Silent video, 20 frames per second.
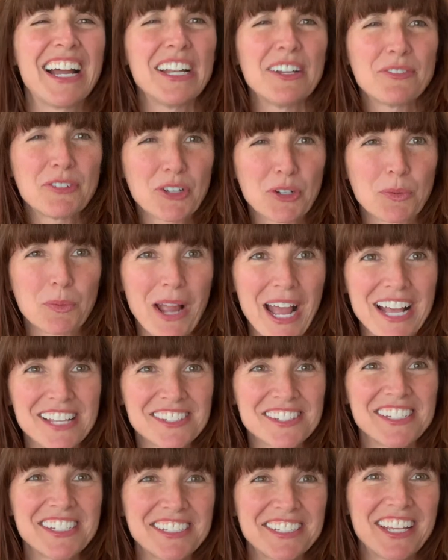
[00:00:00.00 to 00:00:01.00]
of a
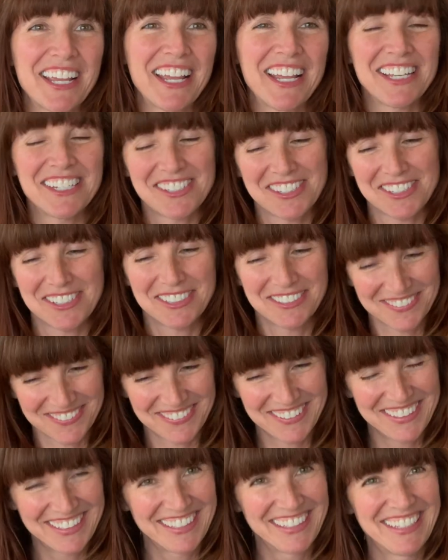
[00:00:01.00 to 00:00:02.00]
grassy taste,
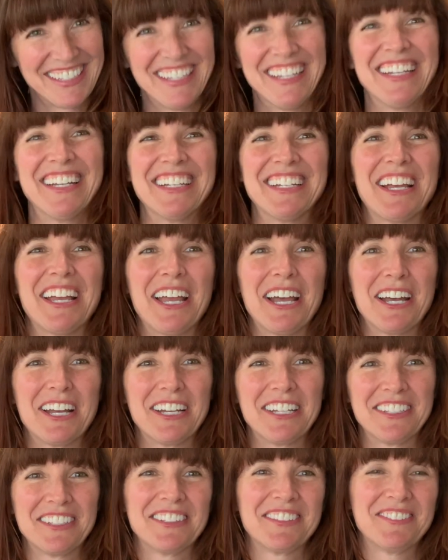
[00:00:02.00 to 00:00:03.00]

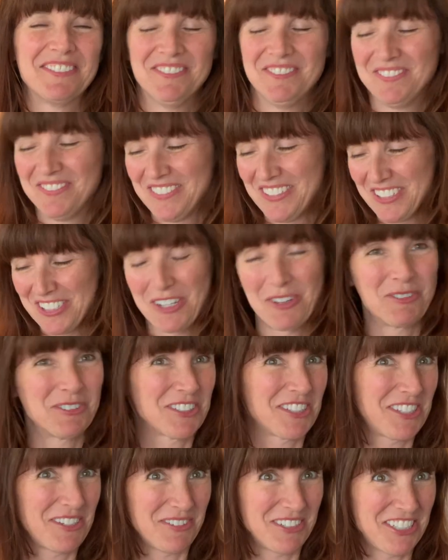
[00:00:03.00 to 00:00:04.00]
so we'll
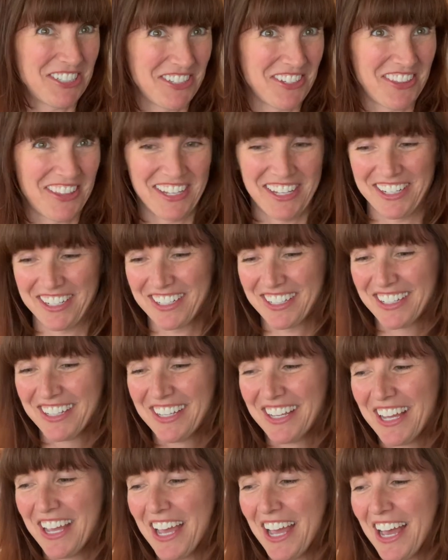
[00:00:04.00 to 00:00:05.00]
see what you think.
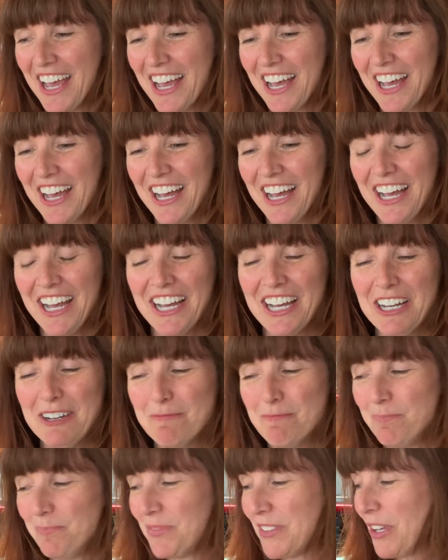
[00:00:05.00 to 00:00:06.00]

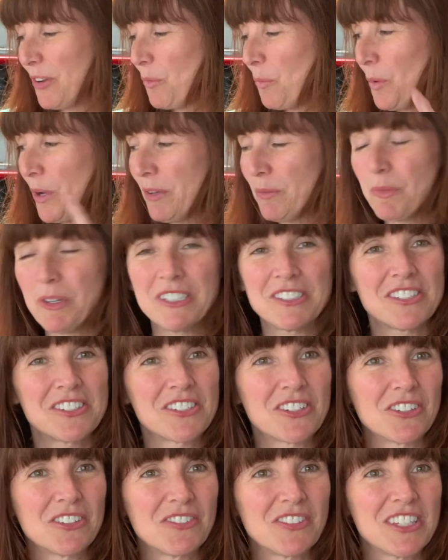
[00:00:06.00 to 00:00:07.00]
When we
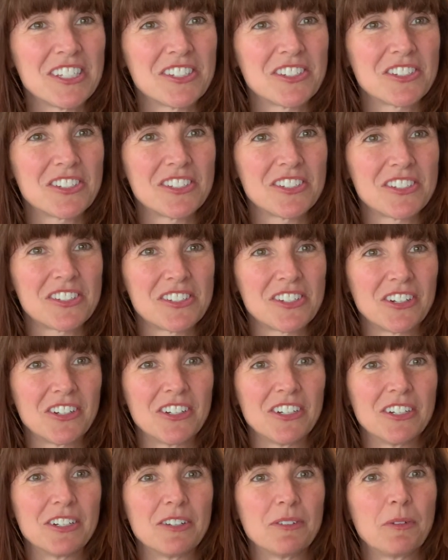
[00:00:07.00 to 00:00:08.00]
serve this
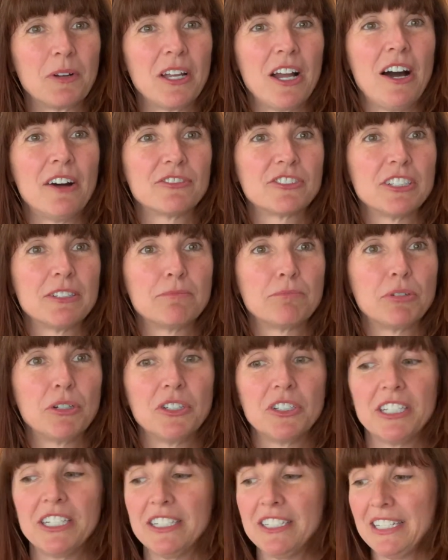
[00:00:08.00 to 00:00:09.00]
dessert, we often
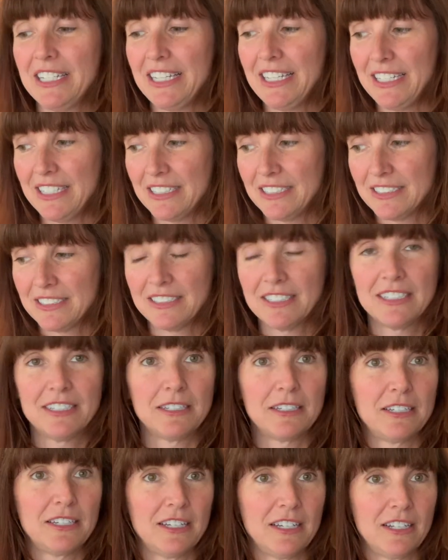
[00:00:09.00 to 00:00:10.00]
put it in
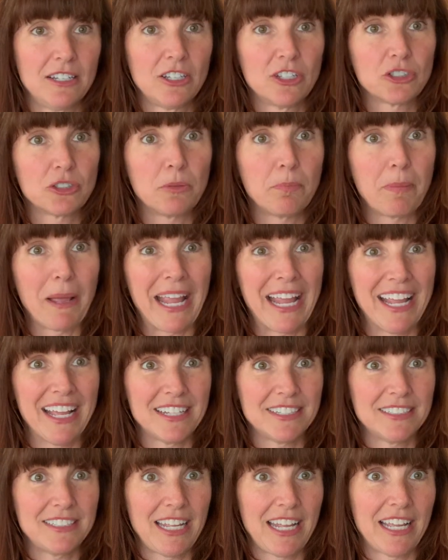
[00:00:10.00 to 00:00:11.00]
little
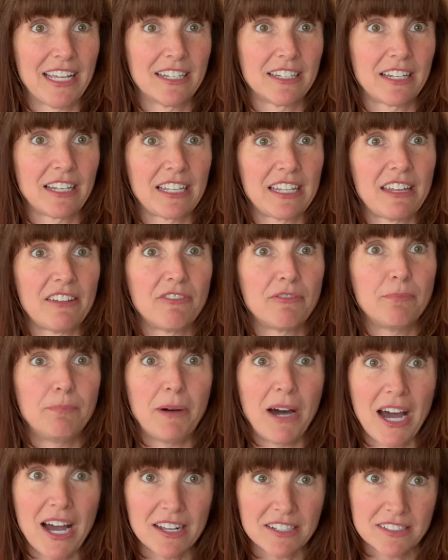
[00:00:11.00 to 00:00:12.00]
pandan leaf
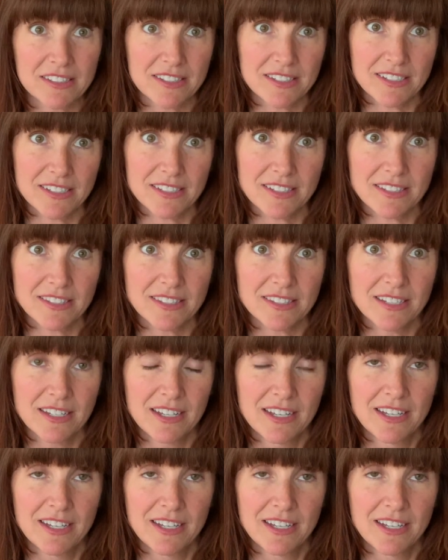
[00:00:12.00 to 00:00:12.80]
boxes,